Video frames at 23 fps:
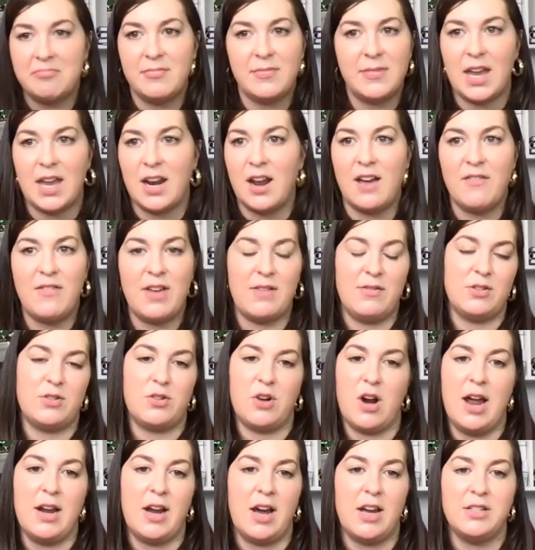that I've ever
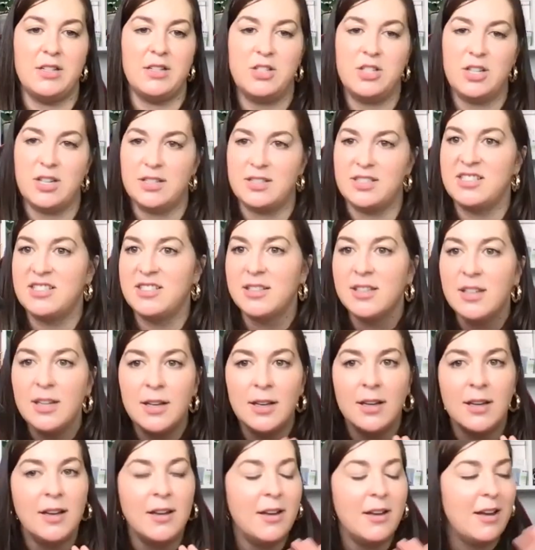tried. I just
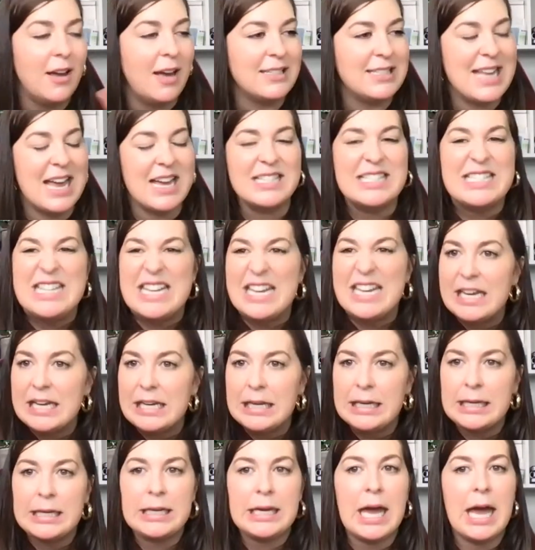sound
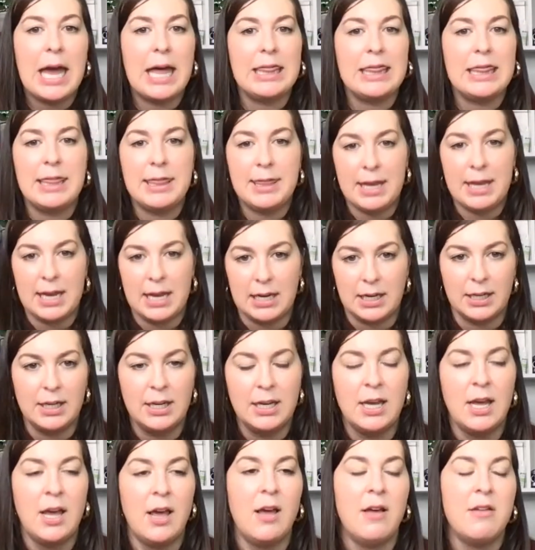tinny and thin.